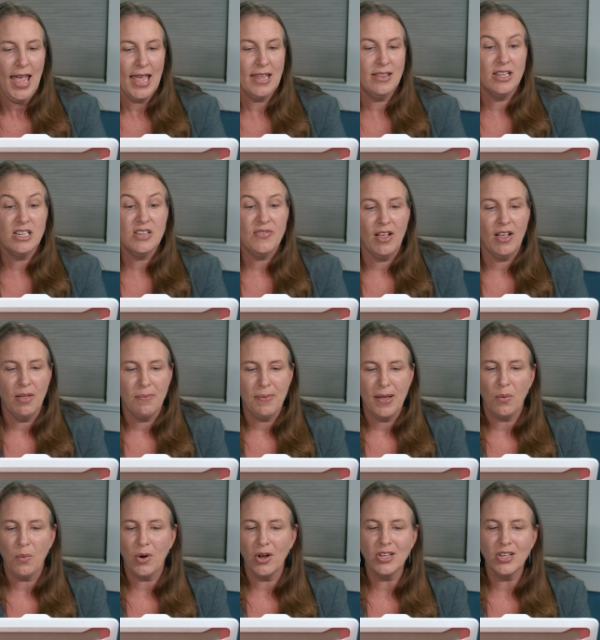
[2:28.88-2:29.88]
in the
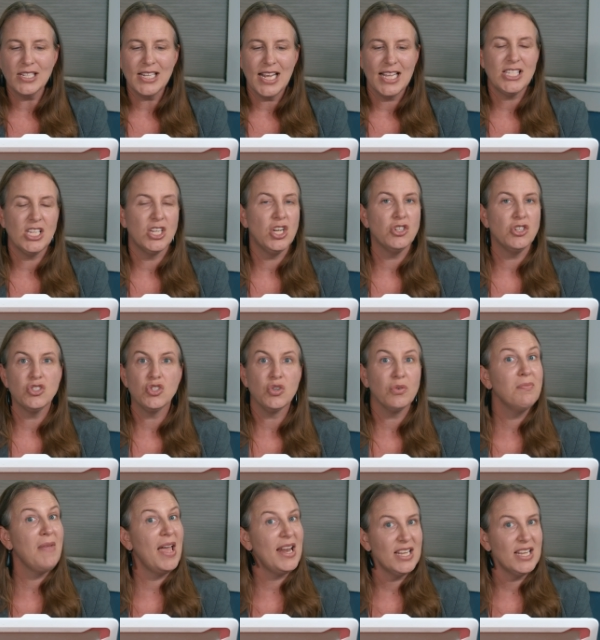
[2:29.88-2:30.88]
developing world. It's a
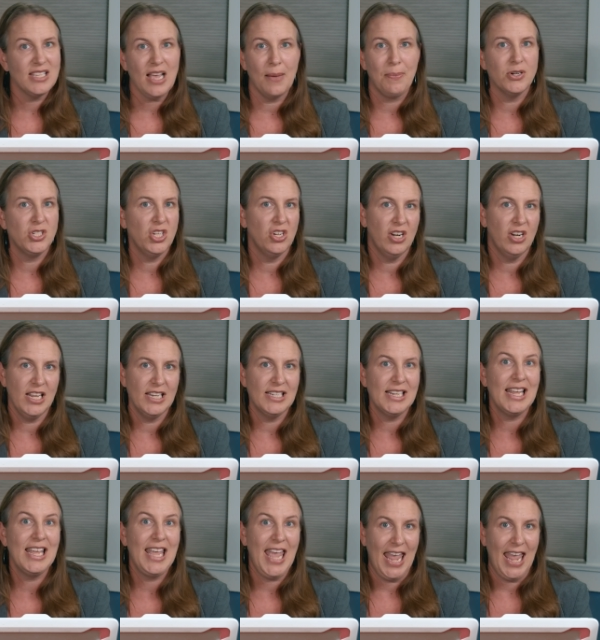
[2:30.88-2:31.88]
tremendous opportunity
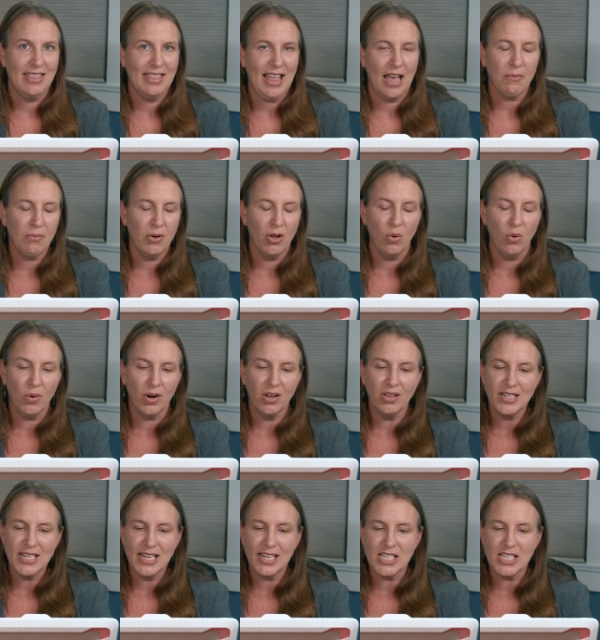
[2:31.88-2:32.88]
to gain that
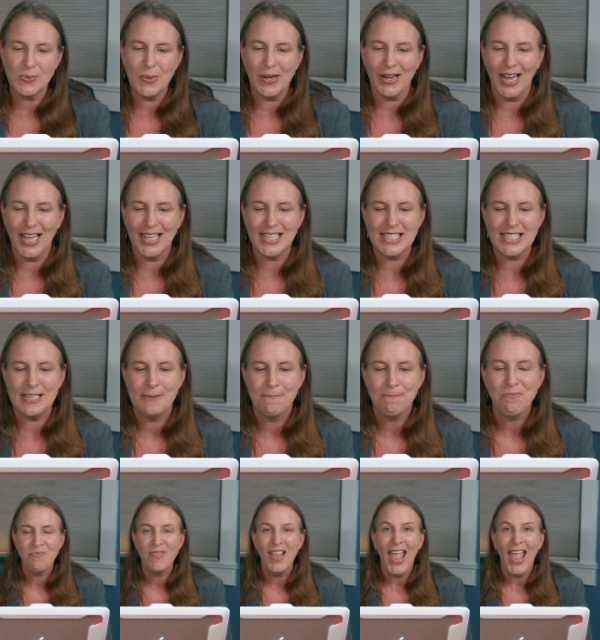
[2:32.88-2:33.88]
real-world experience.
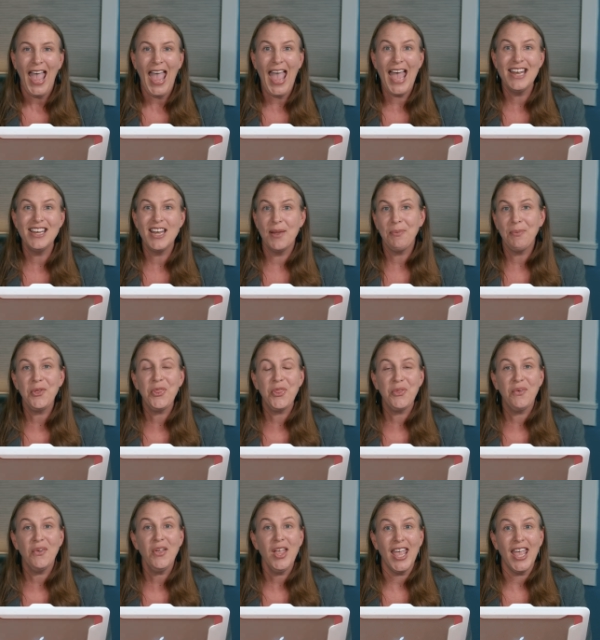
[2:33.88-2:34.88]
And number
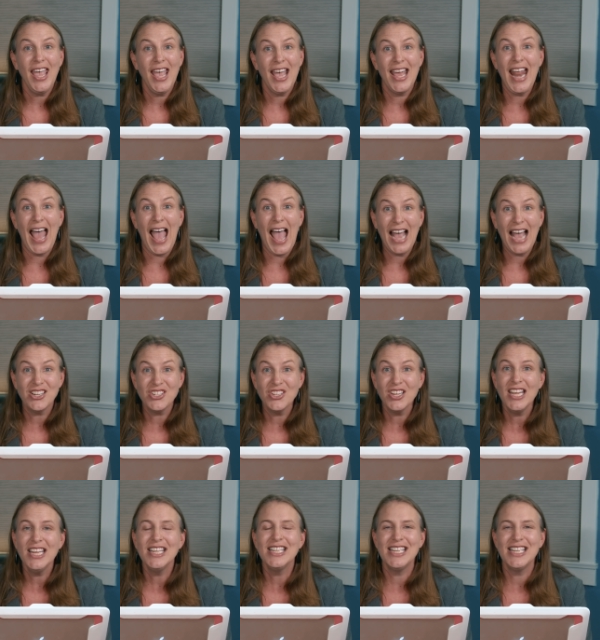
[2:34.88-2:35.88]
three, it
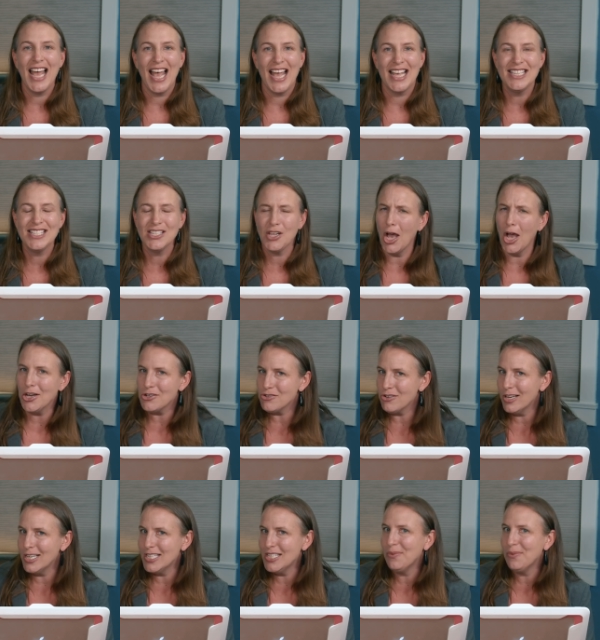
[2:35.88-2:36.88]
actually does,
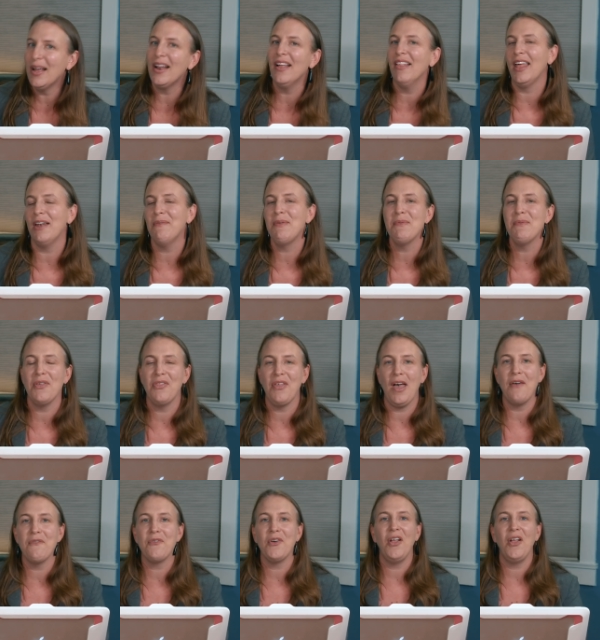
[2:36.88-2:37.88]
contrary to what a lot of people
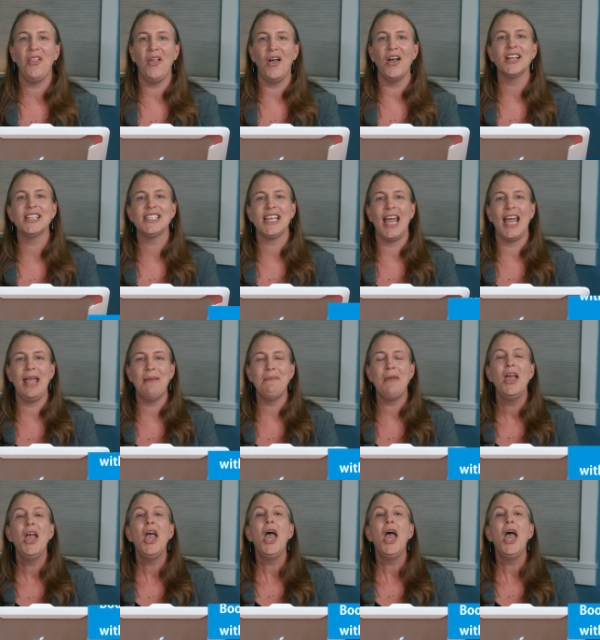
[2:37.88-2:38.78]
thought for a long time,